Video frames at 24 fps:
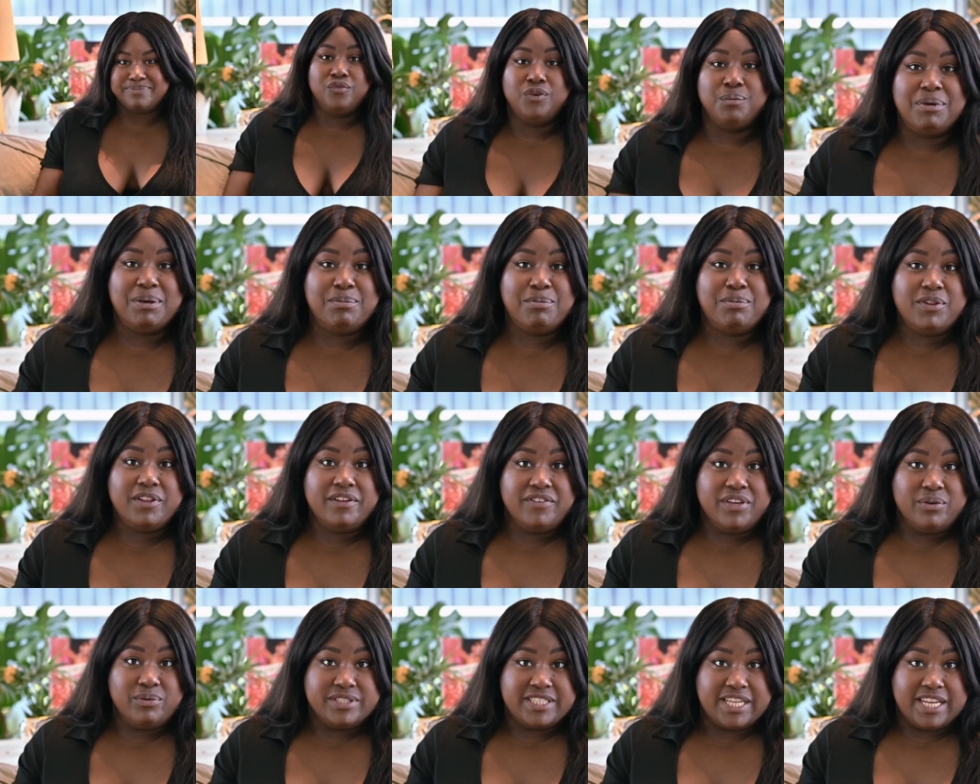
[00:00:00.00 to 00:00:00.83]
For people
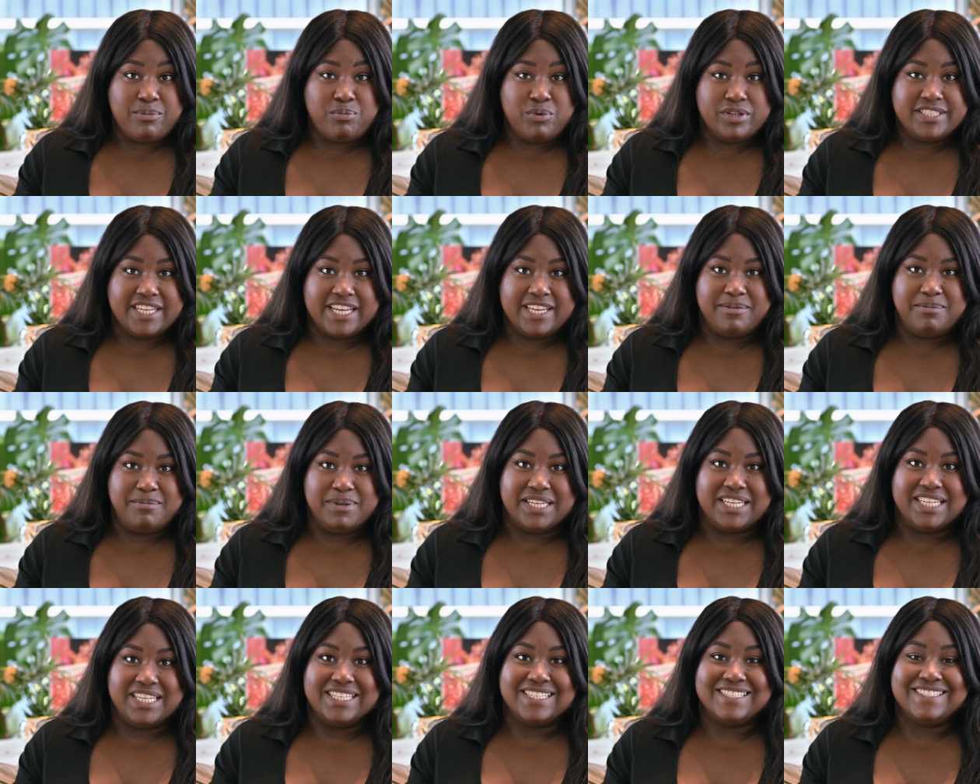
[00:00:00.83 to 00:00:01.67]
living with type 1
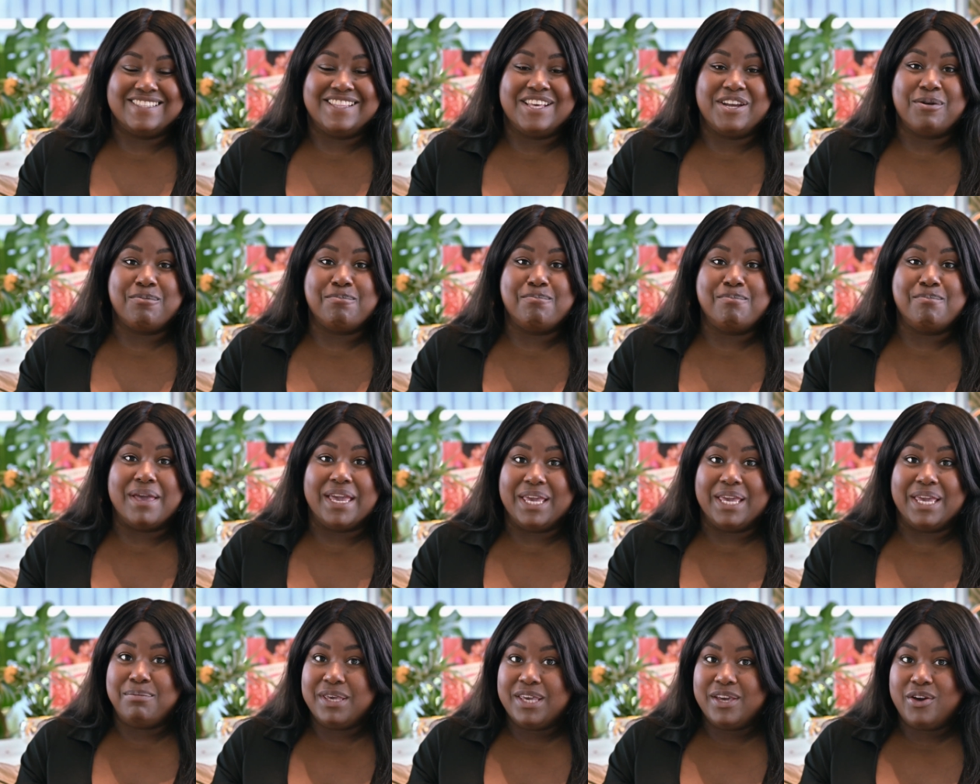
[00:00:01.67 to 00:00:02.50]
diabetes, there
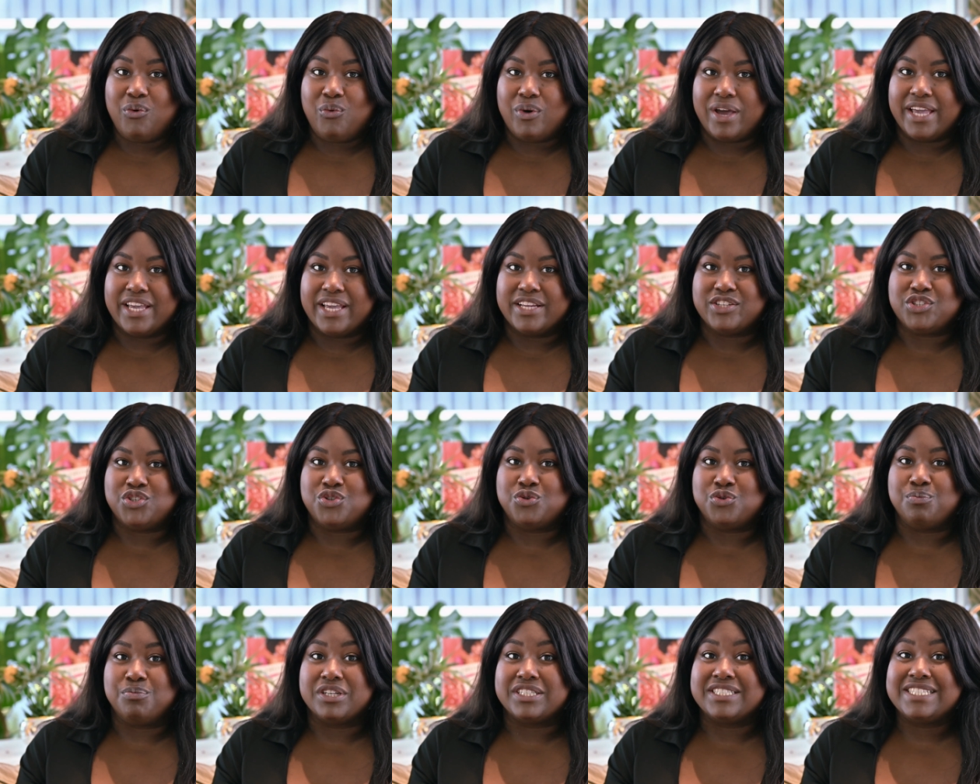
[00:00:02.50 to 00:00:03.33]
may be a way
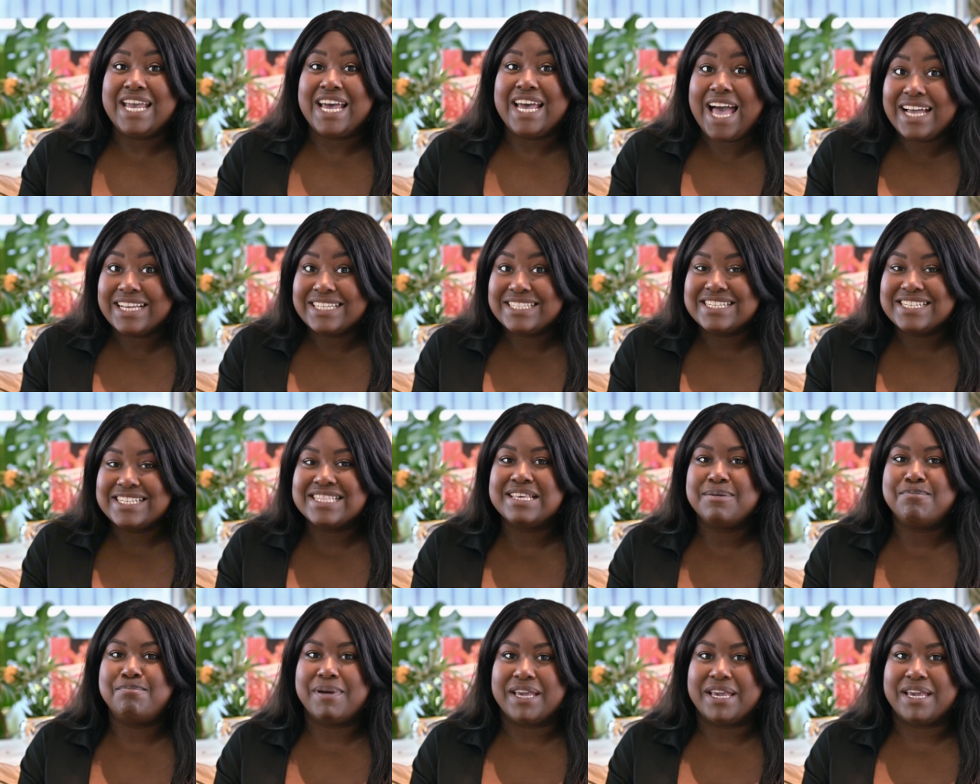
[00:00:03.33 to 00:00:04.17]
to protect
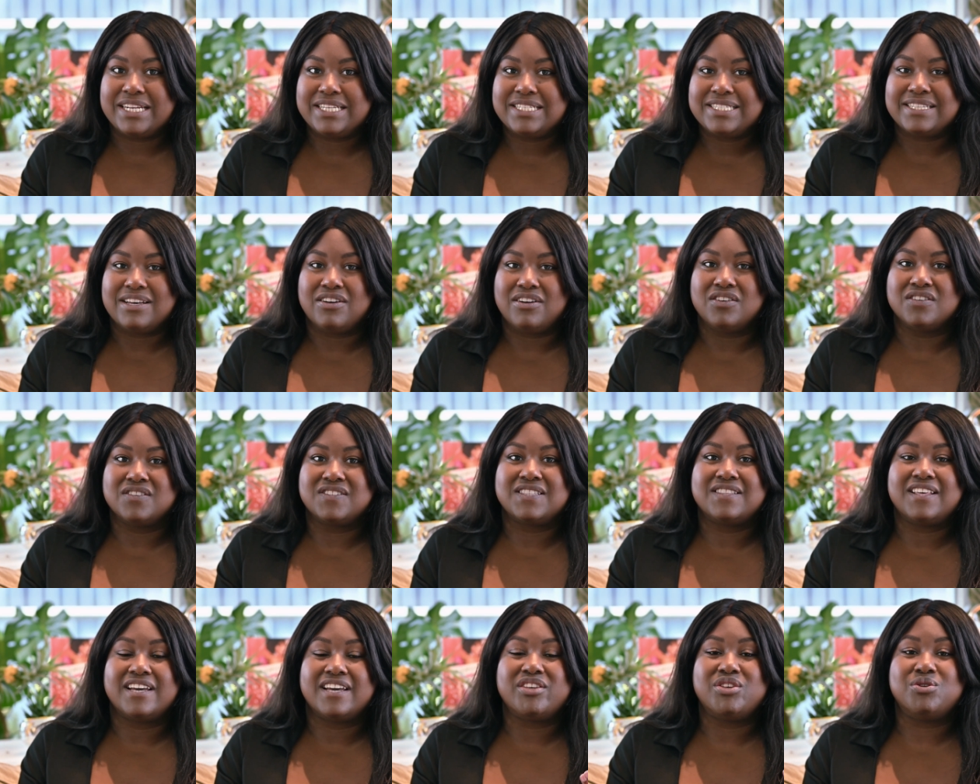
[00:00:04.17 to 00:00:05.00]
the beta
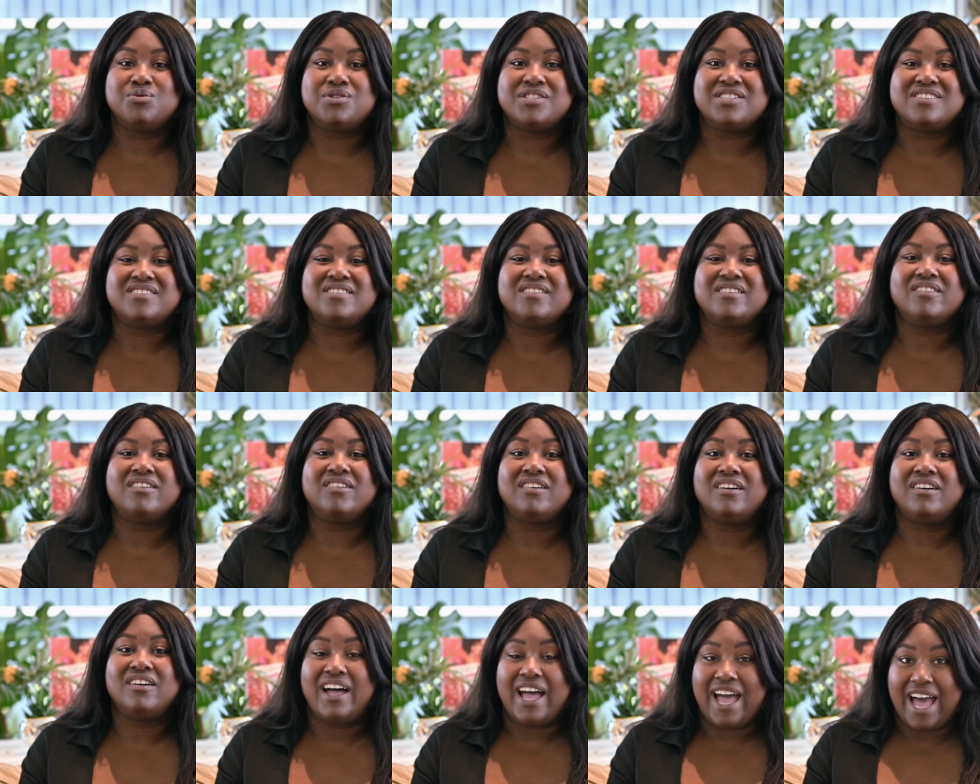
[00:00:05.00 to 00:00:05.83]
cells that you
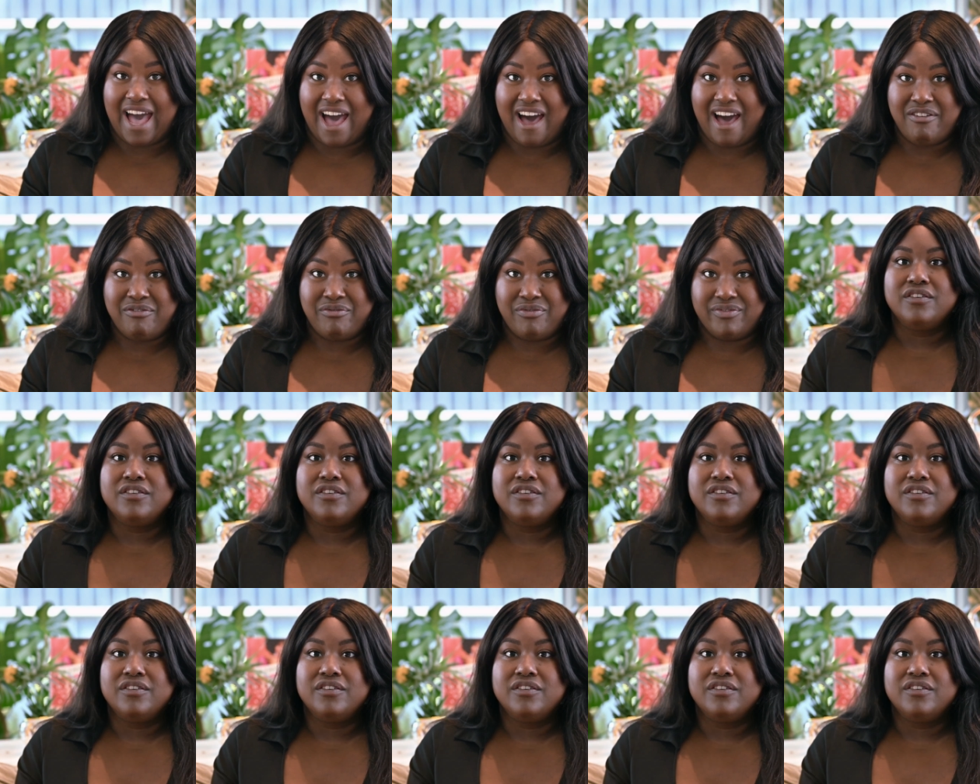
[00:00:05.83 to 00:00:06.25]
still have.